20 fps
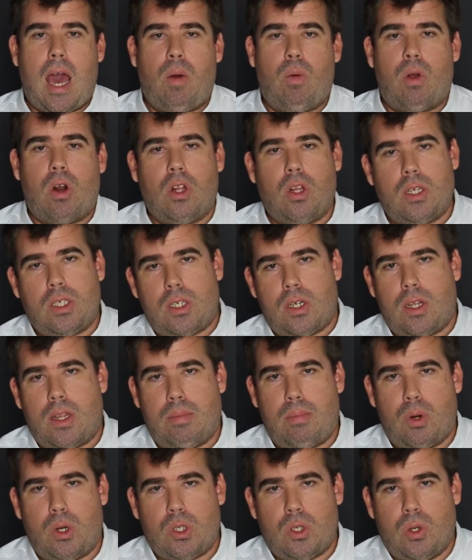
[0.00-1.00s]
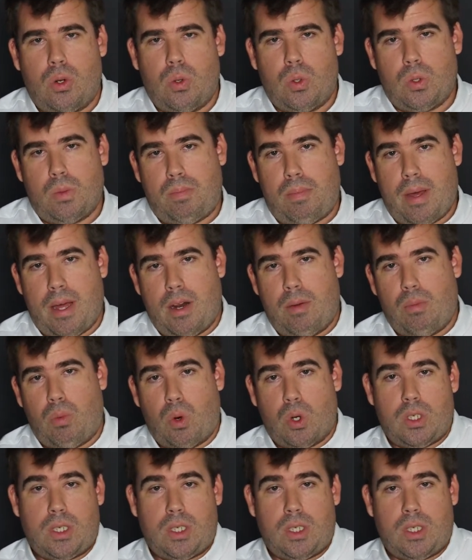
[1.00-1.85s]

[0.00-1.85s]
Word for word: I want to listen to the person who's been more